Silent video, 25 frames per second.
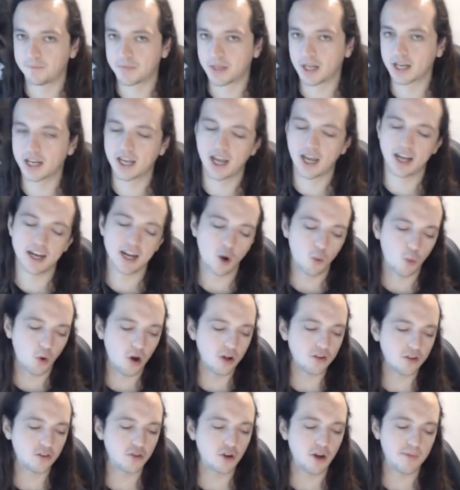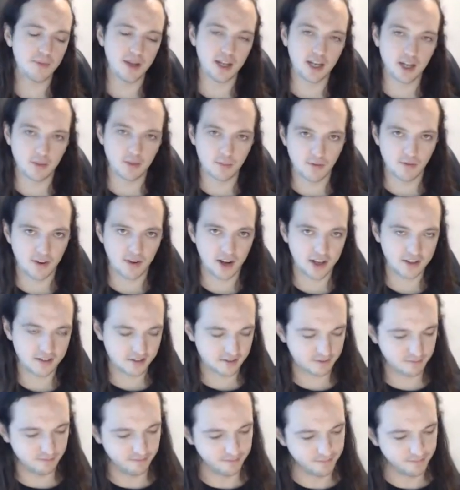Okay, now what do I mean improvise?